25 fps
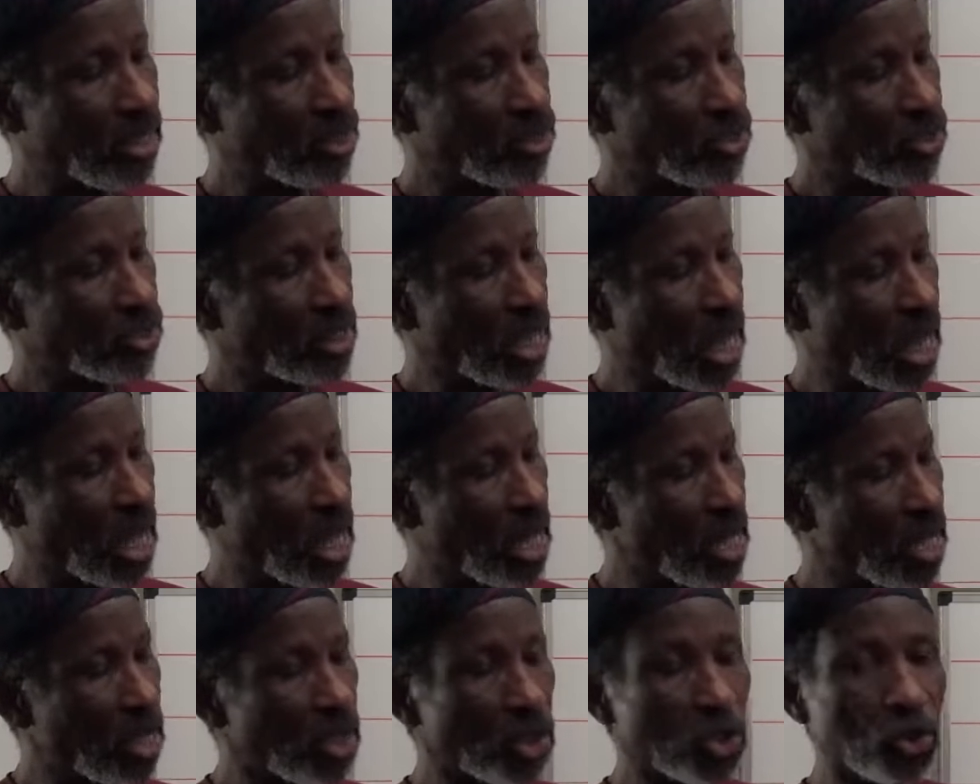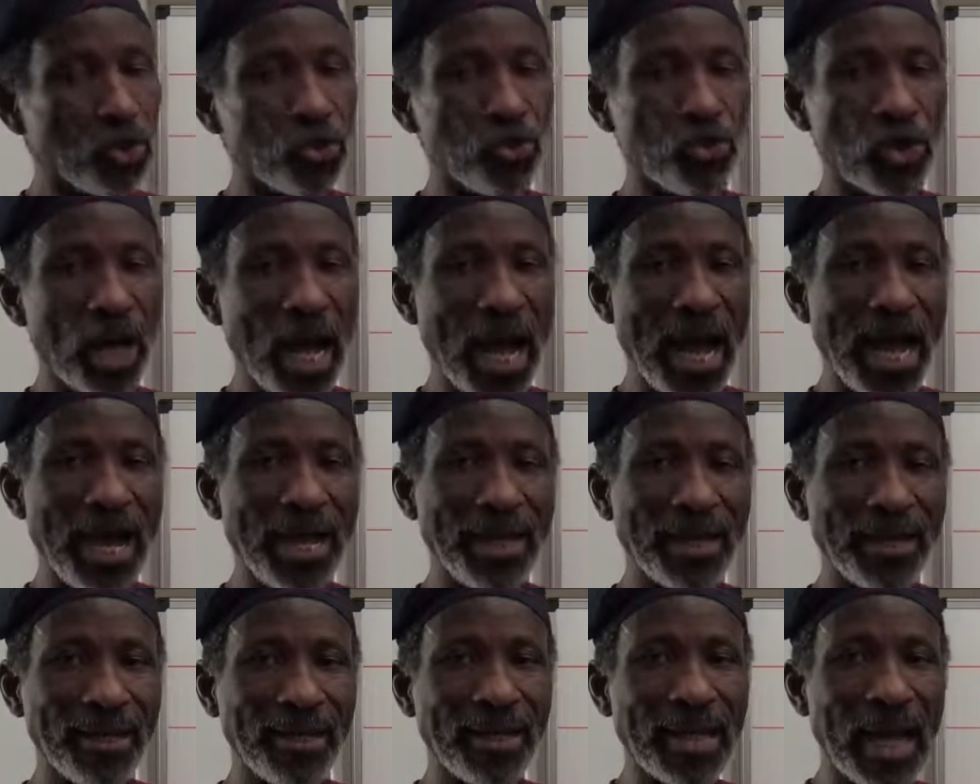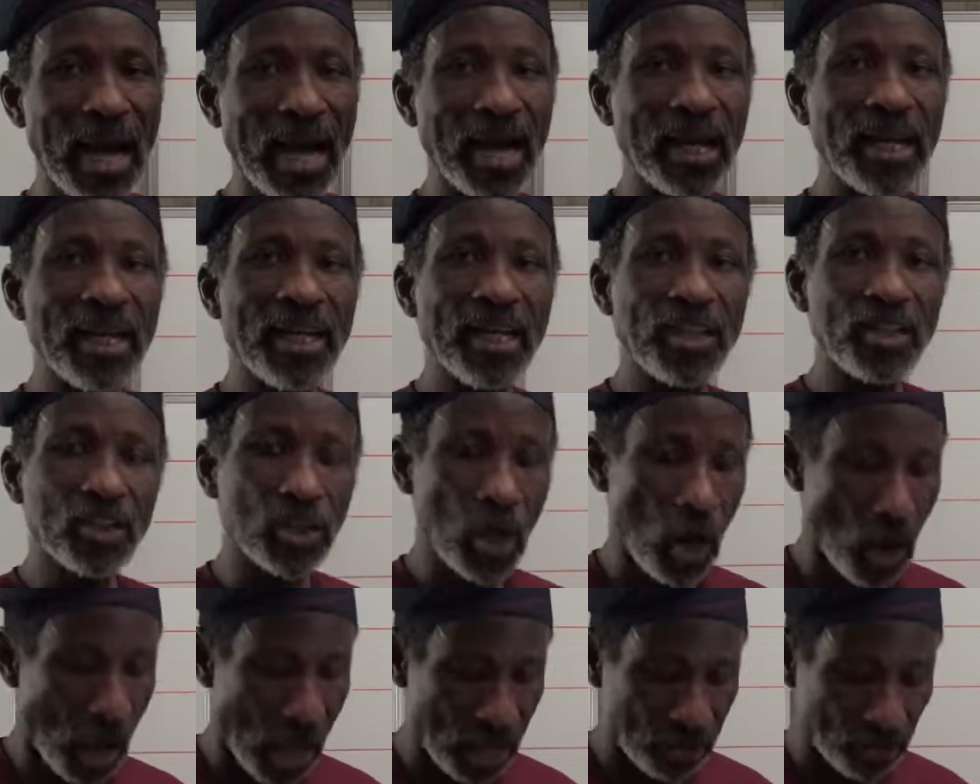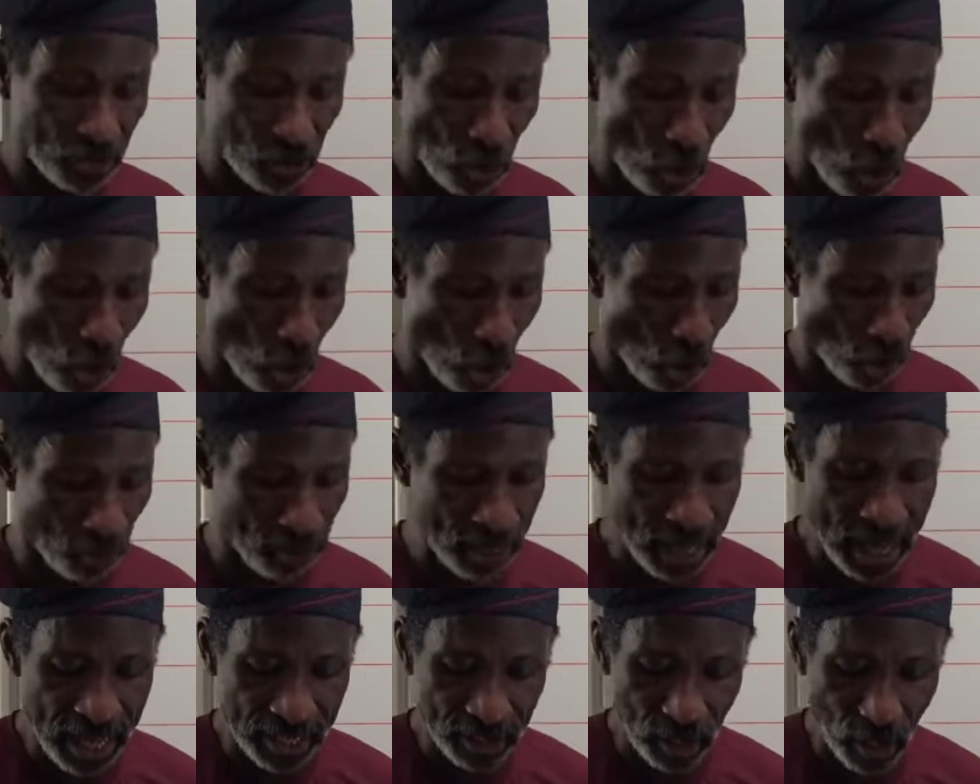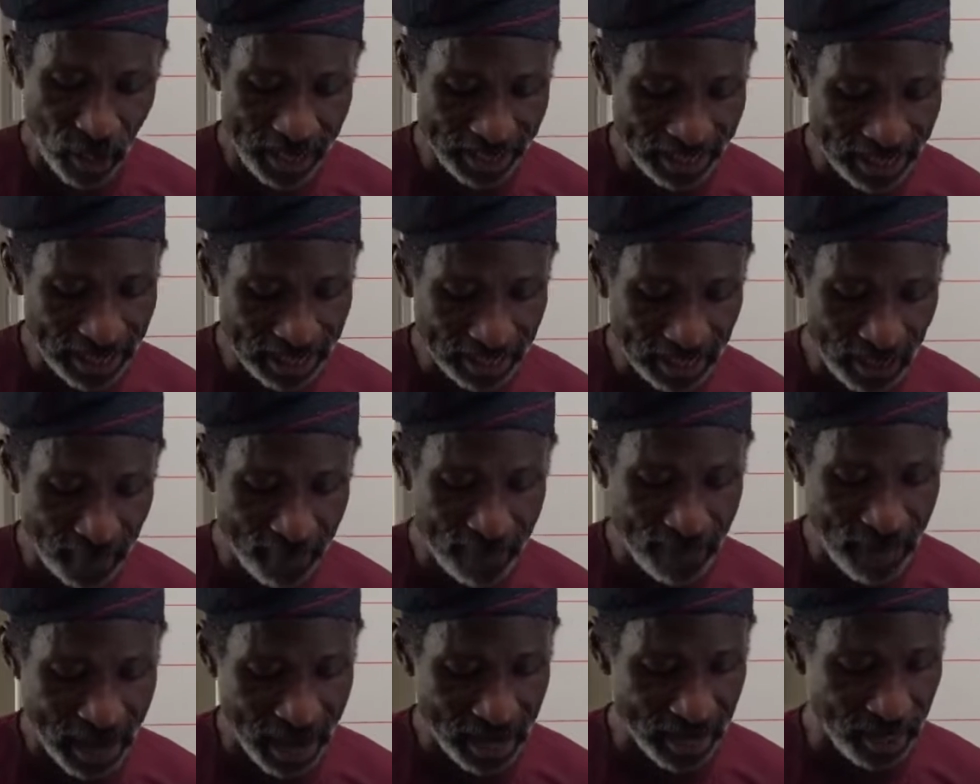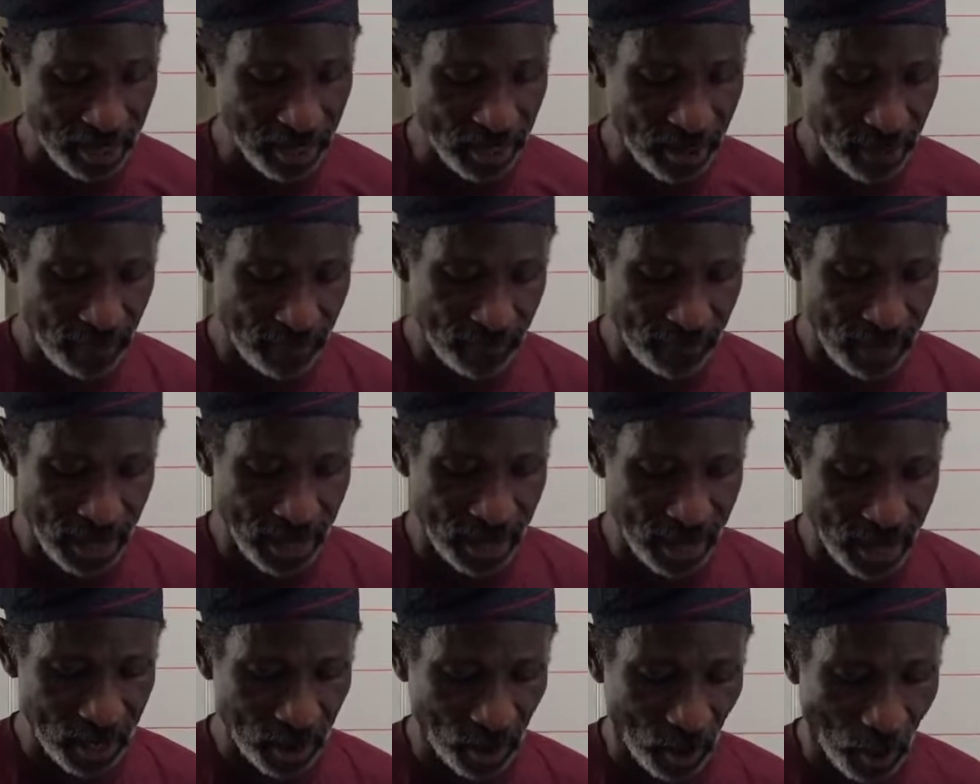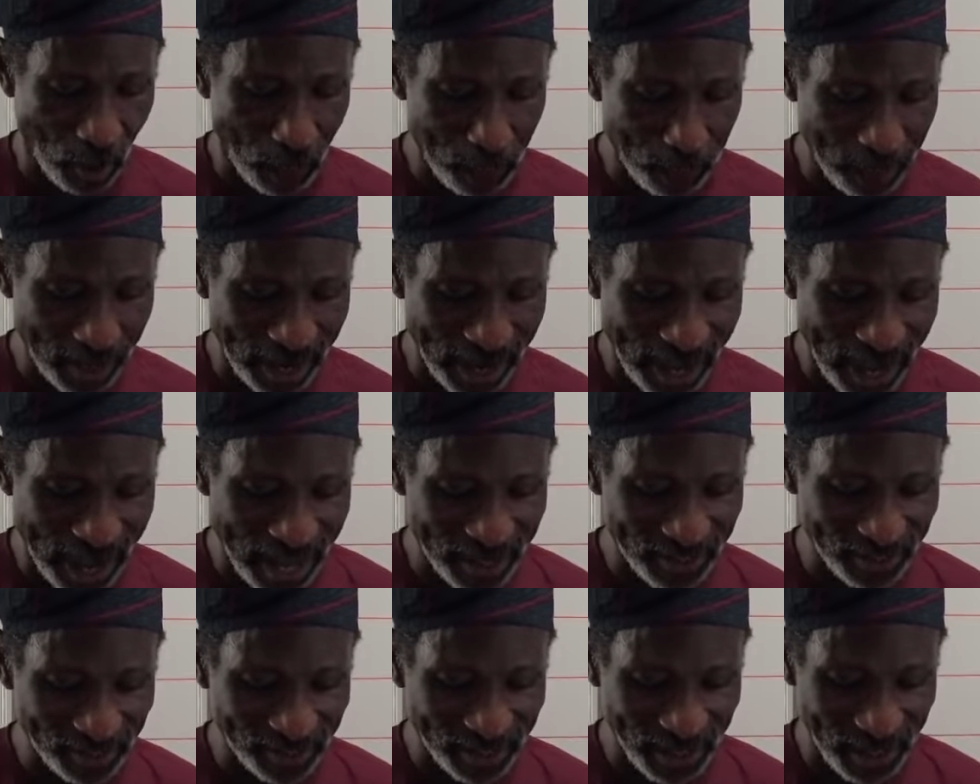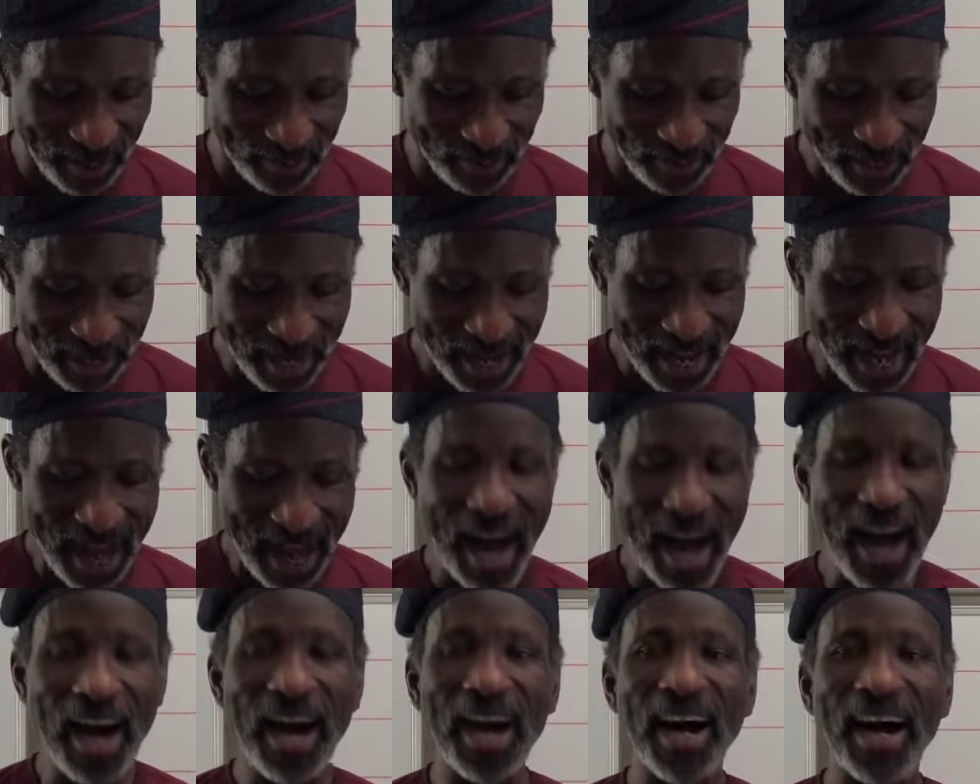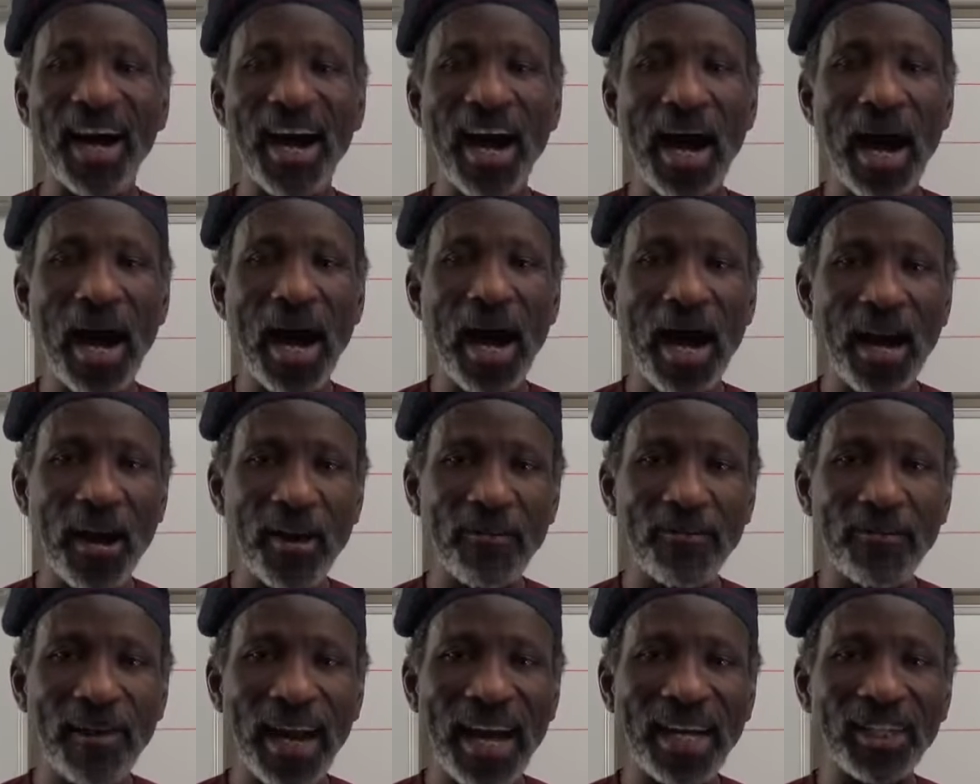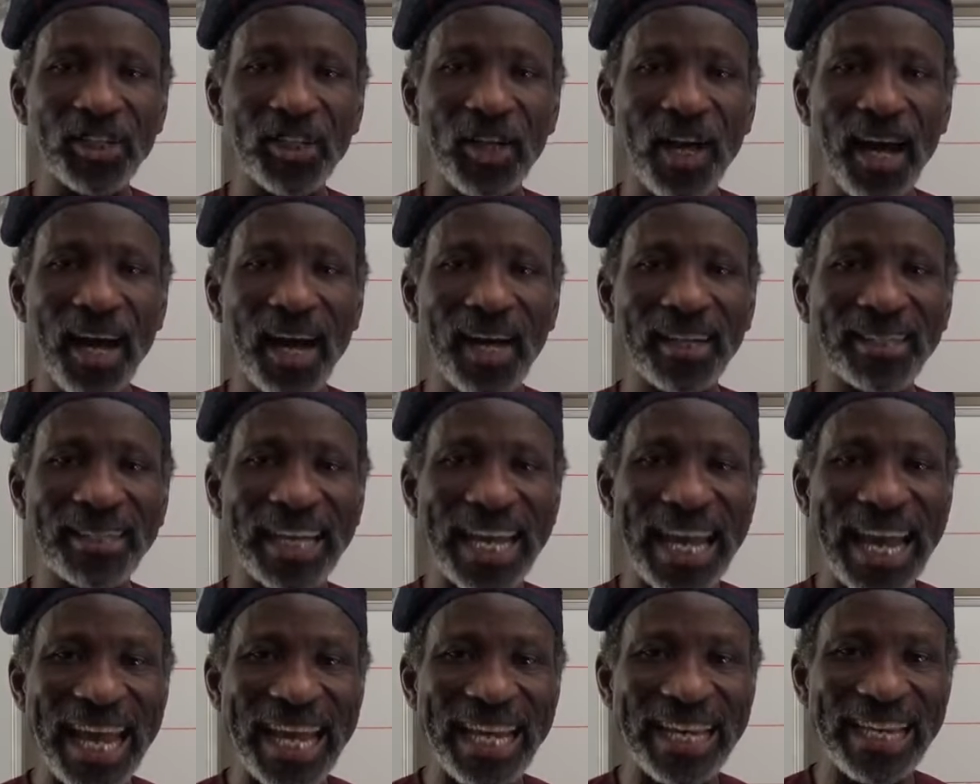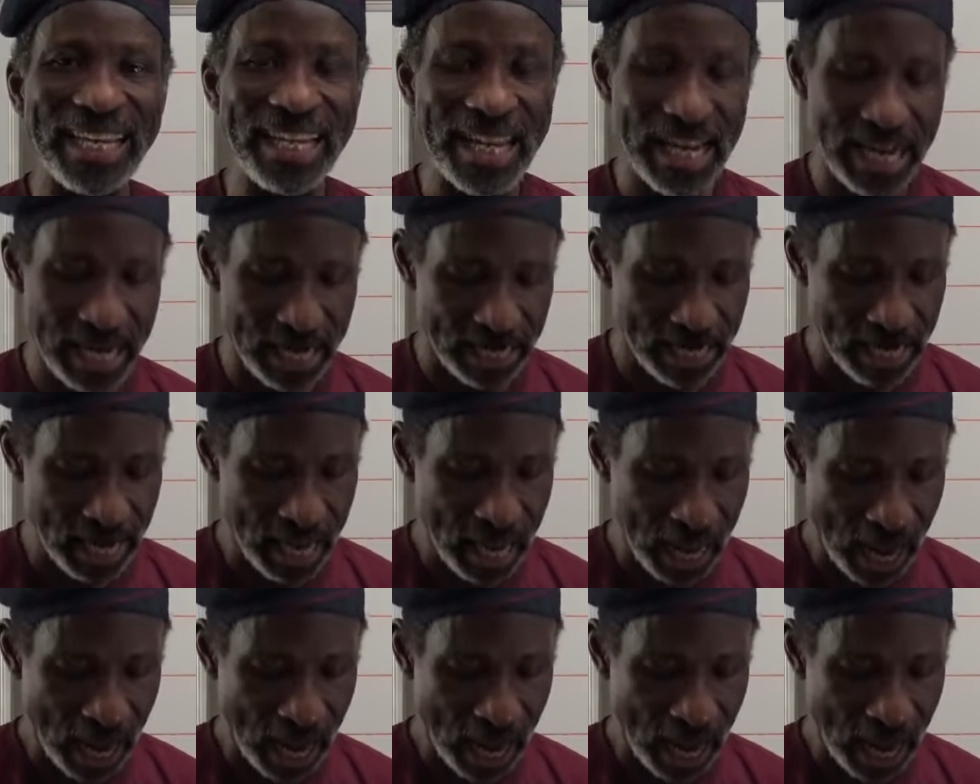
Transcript: Sa, ja, da. So, and so on. So it is a very, very comprehensive flashcard indeed.